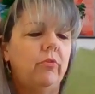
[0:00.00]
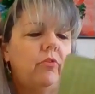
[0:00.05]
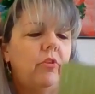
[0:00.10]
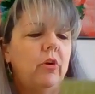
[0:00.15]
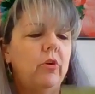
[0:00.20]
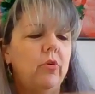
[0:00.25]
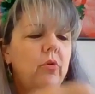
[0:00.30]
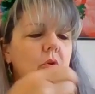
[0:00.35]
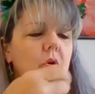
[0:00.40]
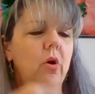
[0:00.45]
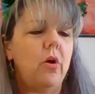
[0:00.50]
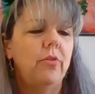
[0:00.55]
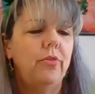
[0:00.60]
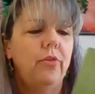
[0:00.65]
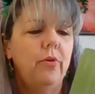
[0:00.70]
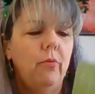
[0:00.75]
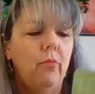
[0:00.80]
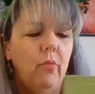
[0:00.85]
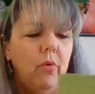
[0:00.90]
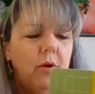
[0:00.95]
So
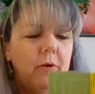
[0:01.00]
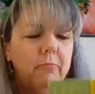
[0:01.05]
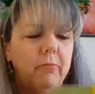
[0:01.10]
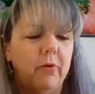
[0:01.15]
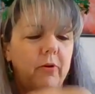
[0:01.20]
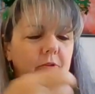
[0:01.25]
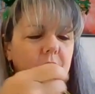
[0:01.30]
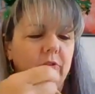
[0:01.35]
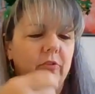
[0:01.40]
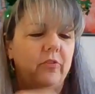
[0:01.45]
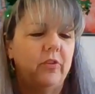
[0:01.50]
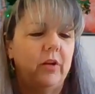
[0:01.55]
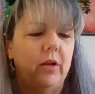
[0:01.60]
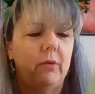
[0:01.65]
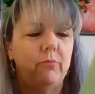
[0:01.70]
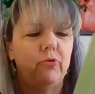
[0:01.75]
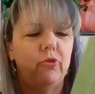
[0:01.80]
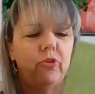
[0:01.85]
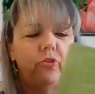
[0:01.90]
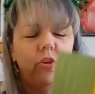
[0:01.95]
the one person said,
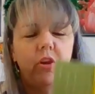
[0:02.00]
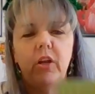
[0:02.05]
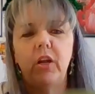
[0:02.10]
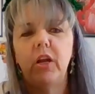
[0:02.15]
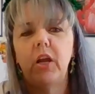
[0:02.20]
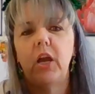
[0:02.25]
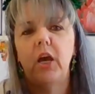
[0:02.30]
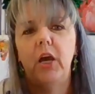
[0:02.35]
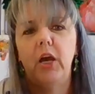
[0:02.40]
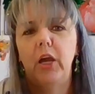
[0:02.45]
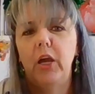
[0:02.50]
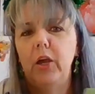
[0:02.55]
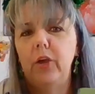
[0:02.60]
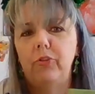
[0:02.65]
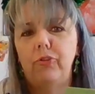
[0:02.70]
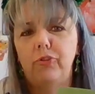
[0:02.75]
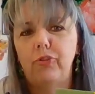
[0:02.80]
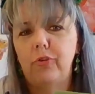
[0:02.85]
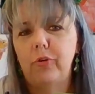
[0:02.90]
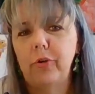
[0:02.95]
I'm just gonna cut
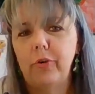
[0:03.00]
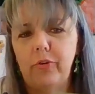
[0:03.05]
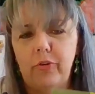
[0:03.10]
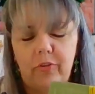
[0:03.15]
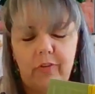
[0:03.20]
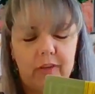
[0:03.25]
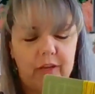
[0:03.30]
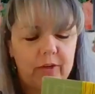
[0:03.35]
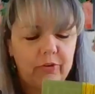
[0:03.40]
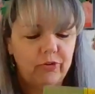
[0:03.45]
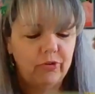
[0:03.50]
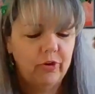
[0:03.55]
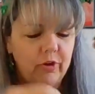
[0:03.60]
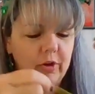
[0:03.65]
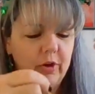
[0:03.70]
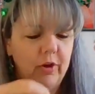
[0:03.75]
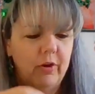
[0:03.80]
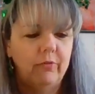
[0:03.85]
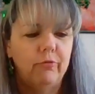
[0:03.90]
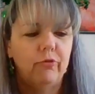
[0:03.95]
a short
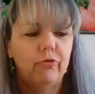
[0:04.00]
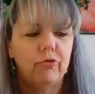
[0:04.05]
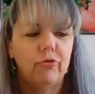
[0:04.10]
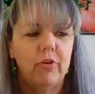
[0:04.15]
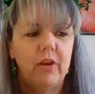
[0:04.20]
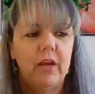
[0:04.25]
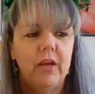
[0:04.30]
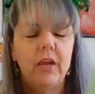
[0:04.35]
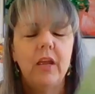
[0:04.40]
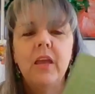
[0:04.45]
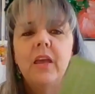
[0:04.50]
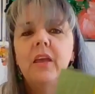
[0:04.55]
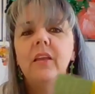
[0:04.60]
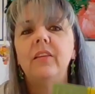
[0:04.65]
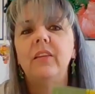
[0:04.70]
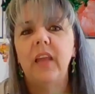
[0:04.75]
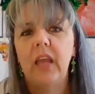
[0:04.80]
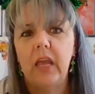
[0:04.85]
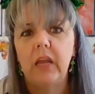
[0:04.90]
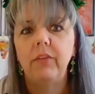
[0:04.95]
section of string
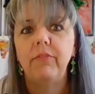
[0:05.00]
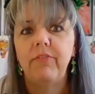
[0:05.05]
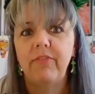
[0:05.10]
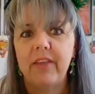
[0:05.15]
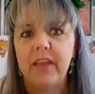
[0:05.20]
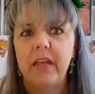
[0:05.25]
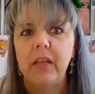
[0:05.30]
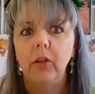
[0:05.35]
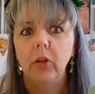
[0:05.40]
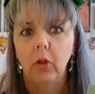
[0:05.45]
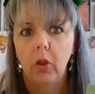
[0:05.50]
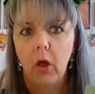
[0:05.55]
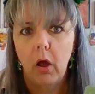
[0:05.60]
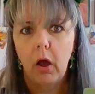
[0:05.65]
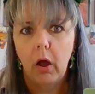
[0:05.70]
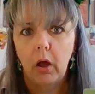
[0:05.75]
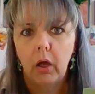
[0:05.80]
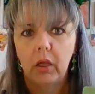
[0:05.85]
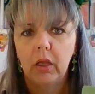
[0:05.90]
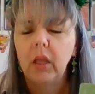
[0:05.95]
10 feet
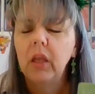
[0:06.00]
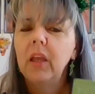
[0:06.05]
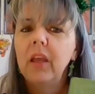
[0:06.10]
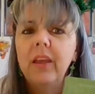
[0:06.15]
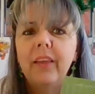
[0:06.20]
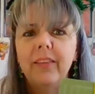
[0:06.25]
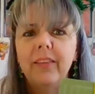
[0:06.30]
long.